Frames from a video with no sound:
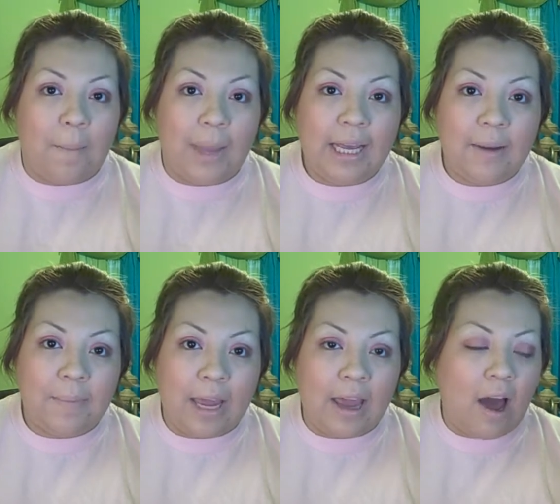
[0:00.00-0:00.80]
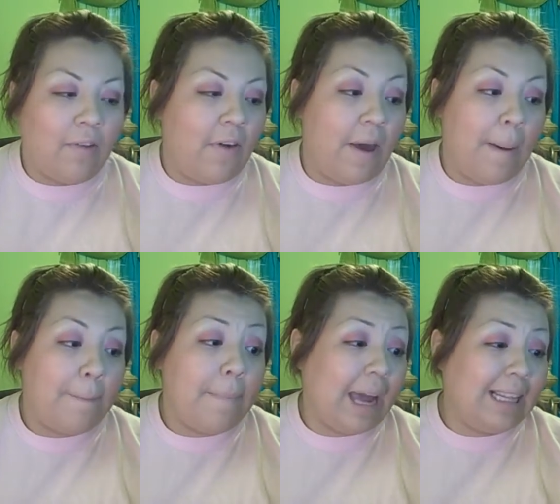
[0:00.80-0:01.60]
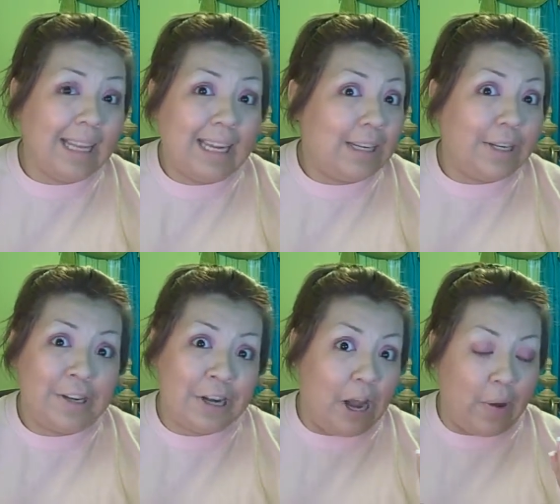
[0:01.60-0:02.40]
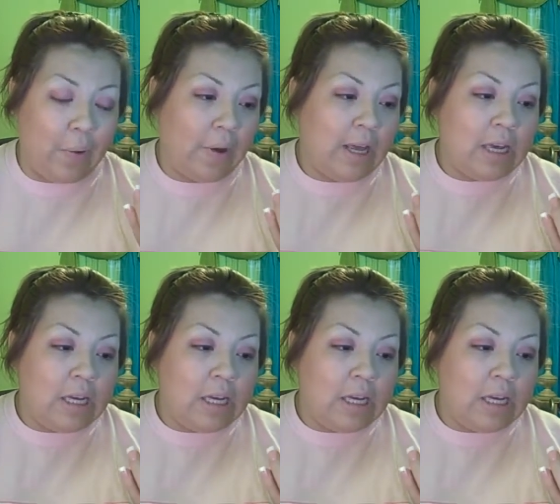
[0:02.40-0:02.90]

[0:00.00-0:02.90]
makeup payoff. Back then, no.